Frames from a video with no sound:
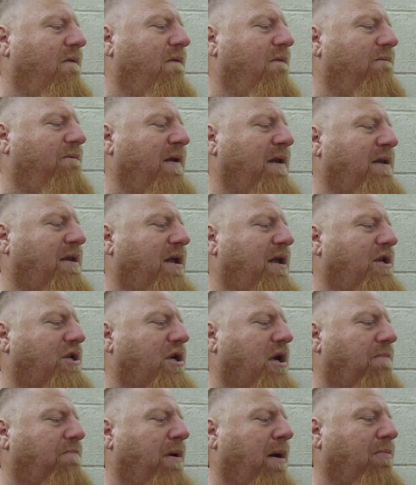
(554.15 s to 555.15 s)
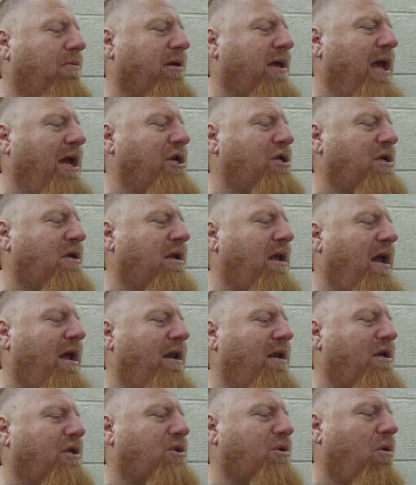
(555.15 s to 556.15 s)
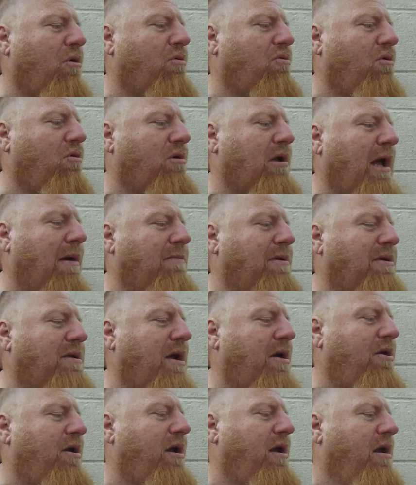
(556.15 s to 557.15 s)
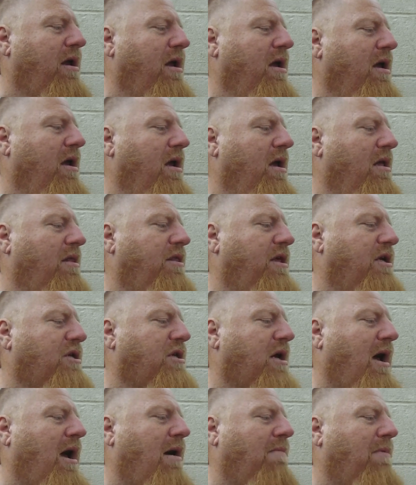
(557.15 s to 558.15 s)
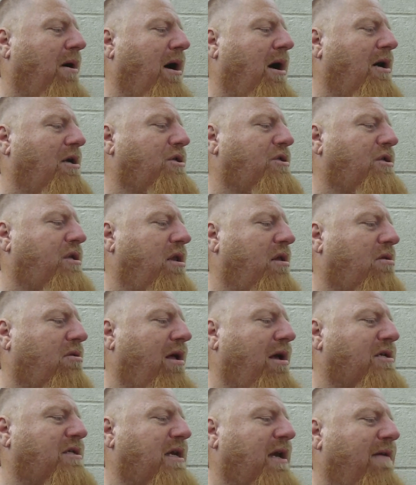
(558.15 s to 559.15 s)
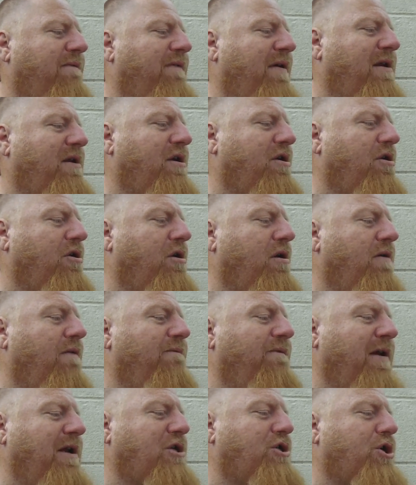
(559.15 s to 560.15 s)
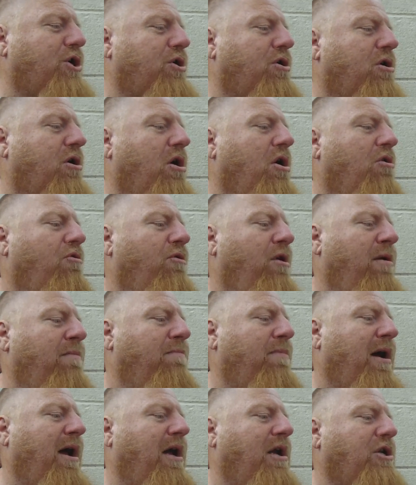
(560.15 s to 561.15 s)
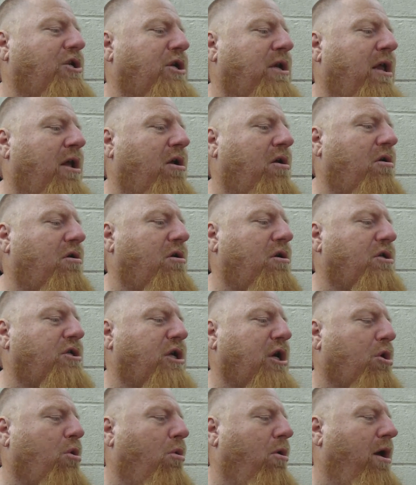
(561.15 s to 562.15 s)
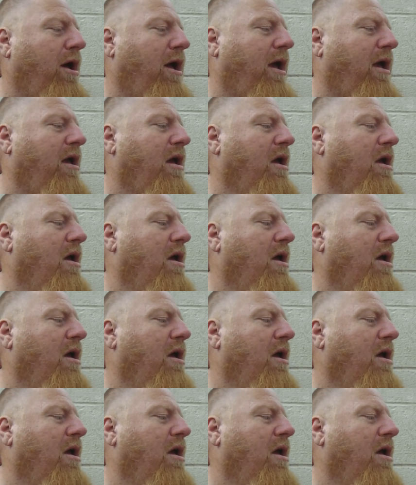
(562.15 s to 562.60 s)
vintage publication and historical commentary. This homage to the classic adventure, adventure written by Jennell Jaquays,